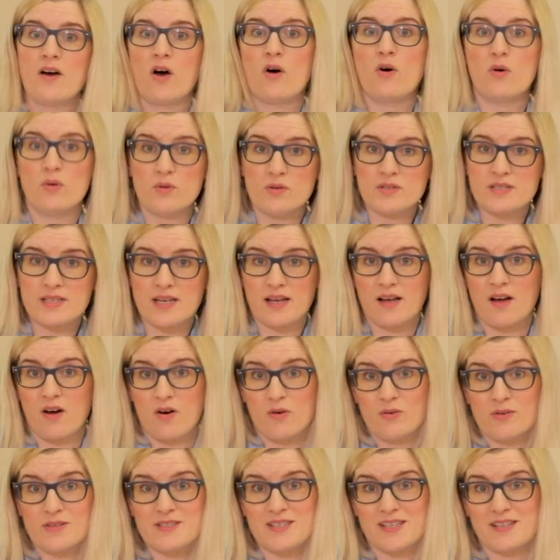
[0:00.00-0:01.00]

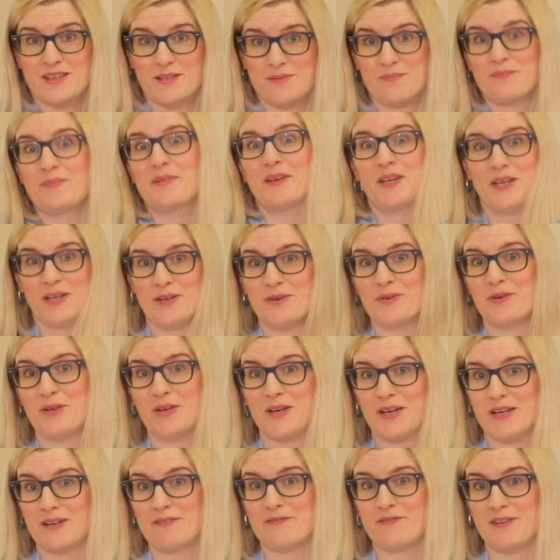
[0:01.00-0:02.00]
holding them, you
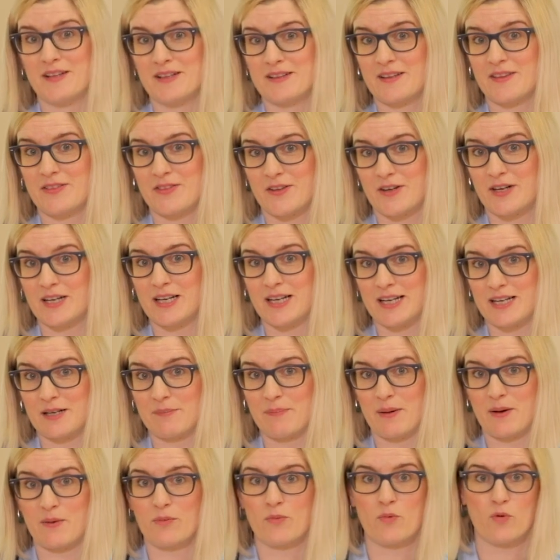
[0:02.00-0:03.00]
can feel that they're a little bit